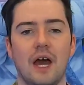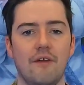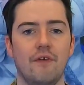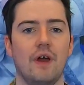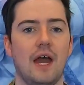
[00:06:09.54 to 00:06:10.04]

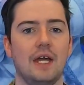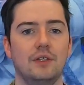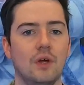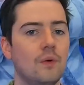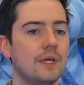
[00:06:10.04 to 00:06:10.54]
I've had
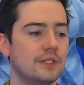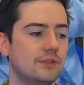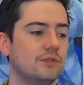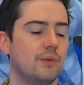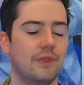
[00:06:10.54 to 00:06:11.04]
no
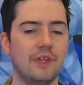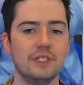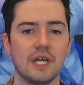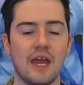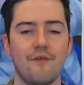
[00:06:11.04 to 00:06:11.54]
issues with
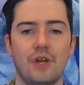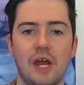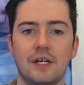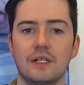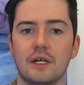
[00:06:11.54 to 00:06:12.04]
this. I haven't
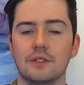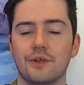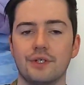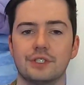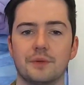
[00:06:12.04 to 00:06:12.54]
had it as
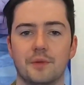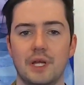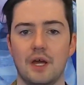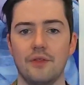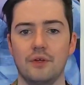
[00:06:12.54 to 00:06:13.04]
long as some of my
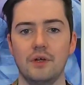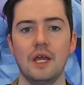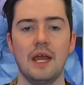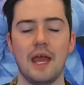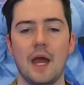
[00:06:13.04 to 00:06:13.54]
other
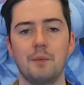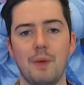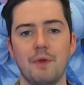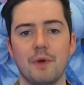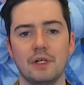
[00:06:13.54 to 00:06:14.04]

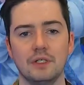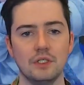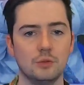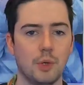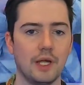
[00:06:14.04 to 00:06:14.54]
baby
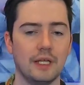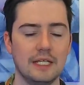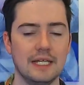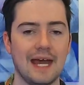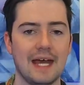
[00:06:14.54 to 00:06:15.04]
monitors, but
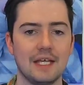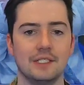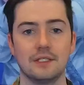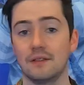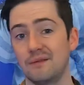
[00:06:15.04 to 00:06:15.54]
it
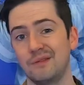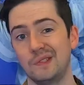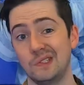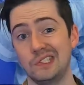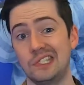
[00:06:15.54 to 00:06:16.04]
has
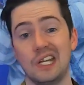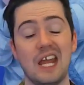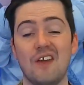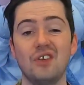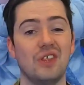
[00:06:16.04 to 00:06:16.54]
done
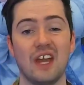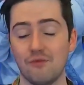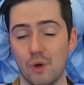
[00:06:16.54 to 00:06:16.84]
everything I've